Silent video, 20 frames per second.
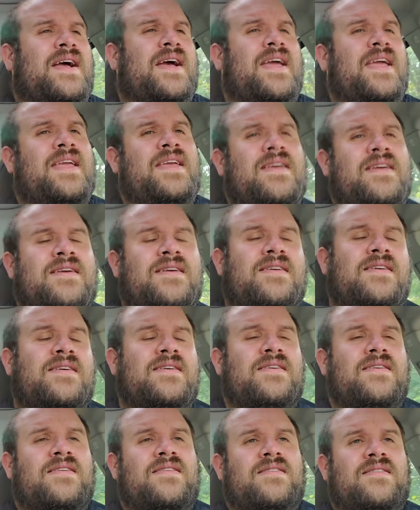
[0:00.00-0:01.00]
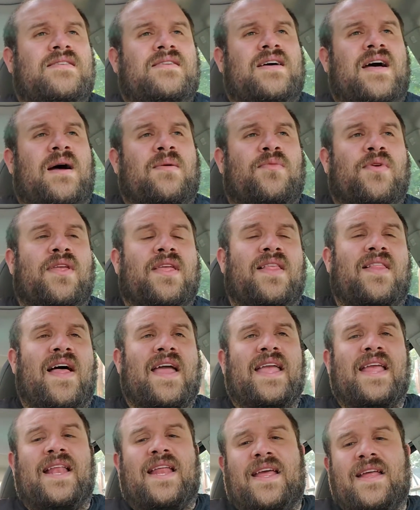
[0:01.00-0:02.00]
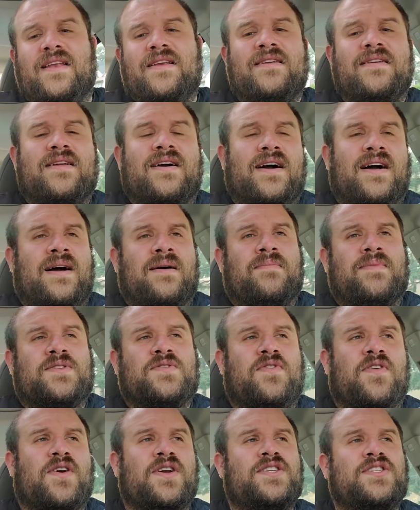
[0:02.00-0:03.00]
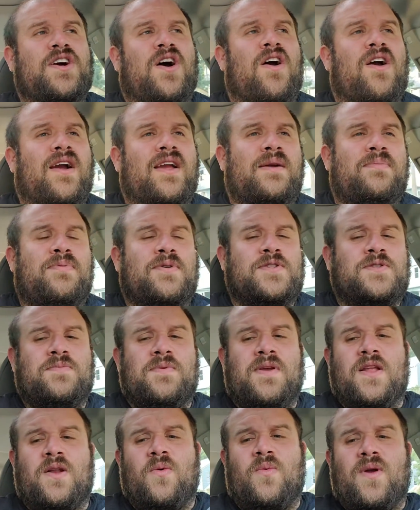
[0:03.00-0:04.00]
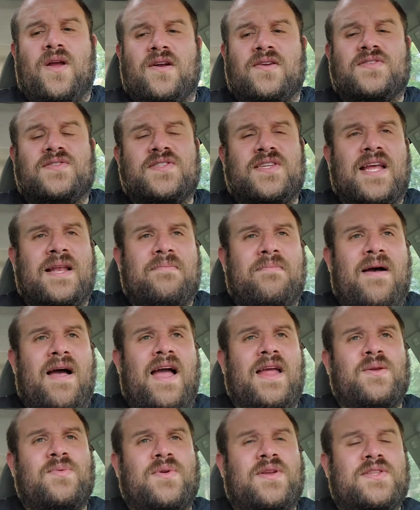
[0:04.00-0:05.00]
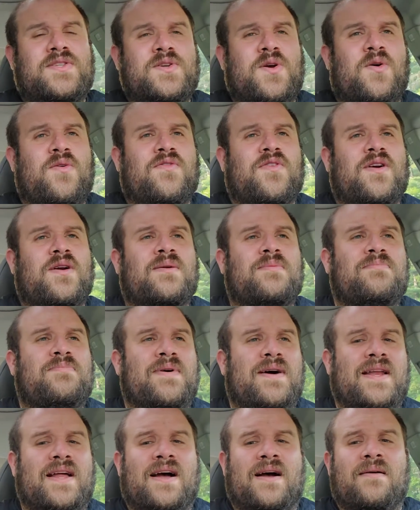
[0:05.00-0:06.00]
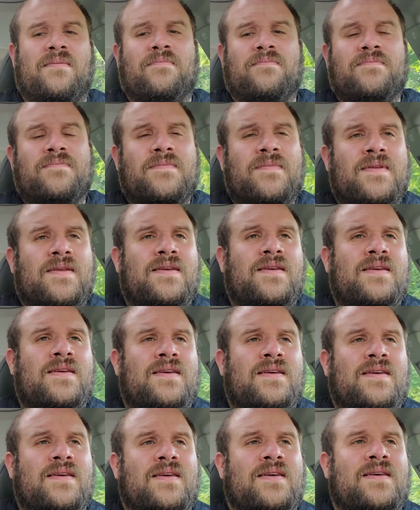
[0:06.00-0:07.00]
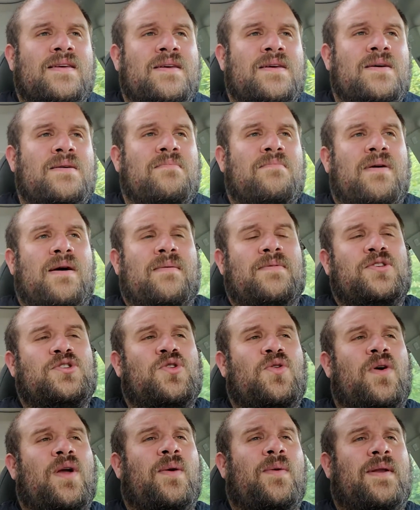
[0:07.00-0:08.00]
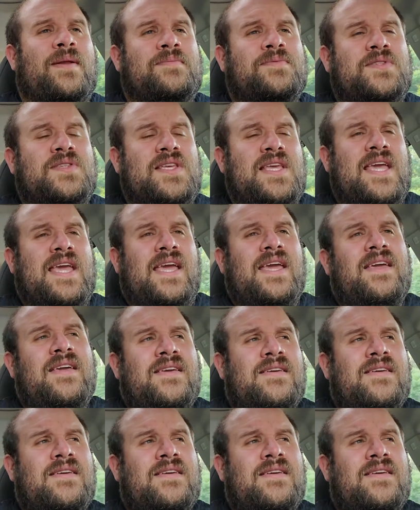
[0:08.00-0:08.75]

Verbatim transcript: I I'm really liking it. Um, it's very dark. It puts me in a weird state of mind when it's over, but um, but I'm enjoying what I'm seeing.